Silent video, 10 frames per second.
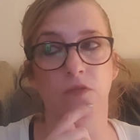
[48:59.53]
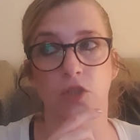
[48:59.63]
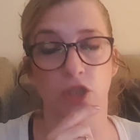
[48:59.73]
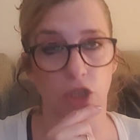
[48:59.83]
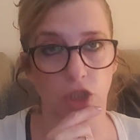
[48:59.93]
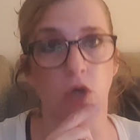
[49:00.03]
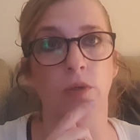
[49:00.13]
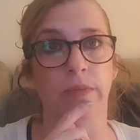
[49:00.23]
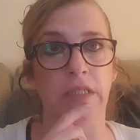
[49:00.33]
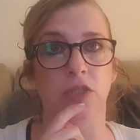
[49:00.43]
done so
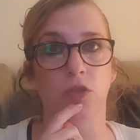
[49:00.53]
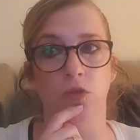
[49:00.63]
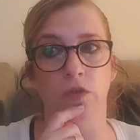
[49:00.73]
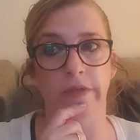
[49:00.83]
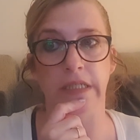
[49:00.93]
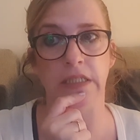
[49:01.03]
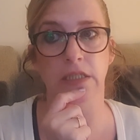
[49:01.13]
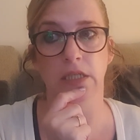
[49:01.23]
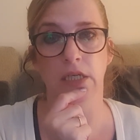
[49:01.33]
many stories,